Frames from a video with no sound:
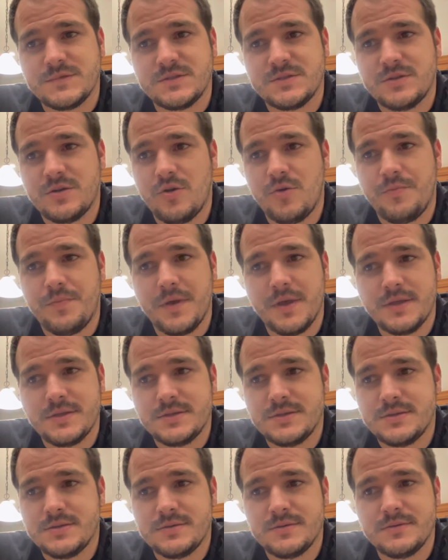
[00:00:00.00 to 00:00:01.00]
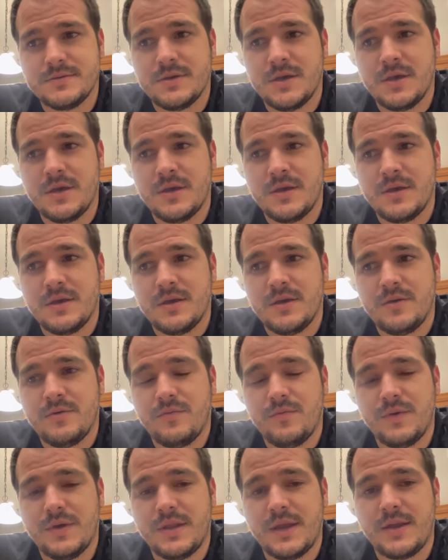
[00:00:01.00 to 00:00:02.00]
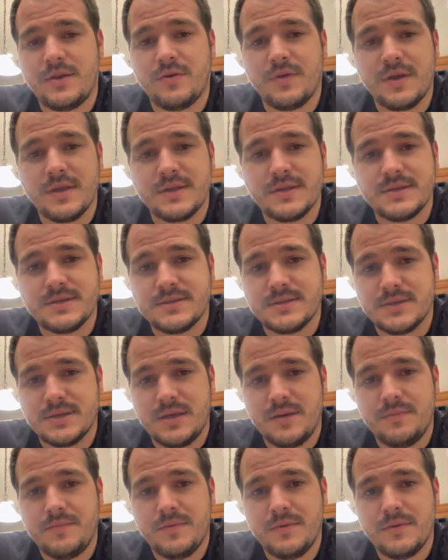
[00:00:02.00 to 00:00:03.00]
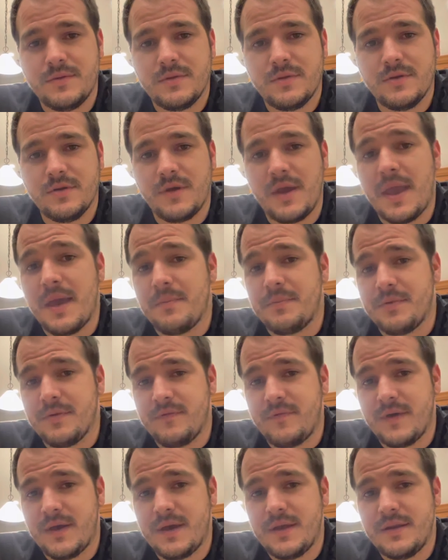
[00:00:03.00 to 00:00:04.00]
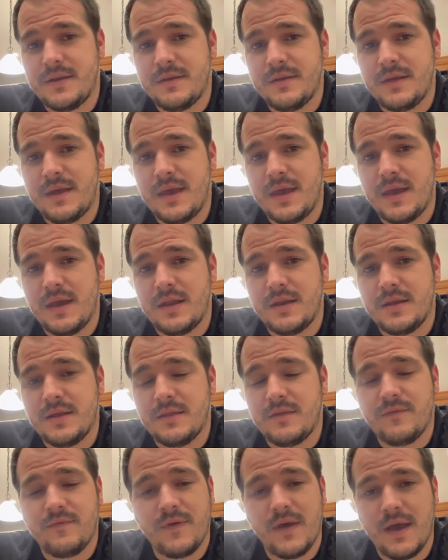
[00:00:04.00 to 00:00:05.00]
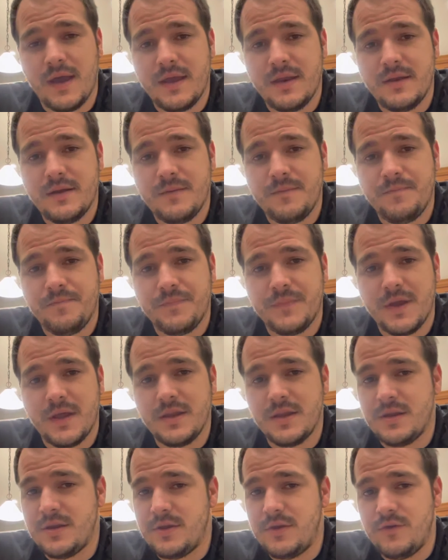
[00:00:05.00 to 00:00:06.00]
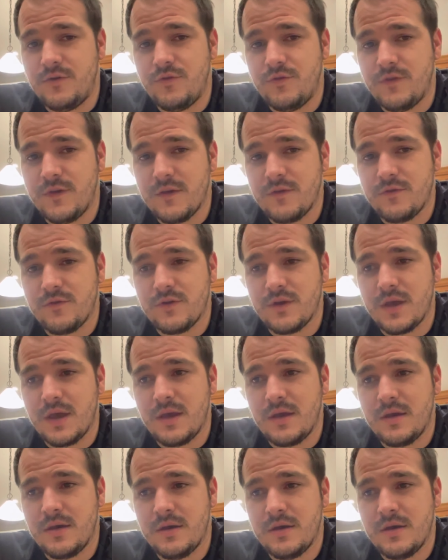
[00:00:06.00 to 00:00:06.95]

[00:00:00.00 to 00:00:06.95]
opiates. When I don't get the sleep, they're amplified, and it's fine. I didn't use yesterday.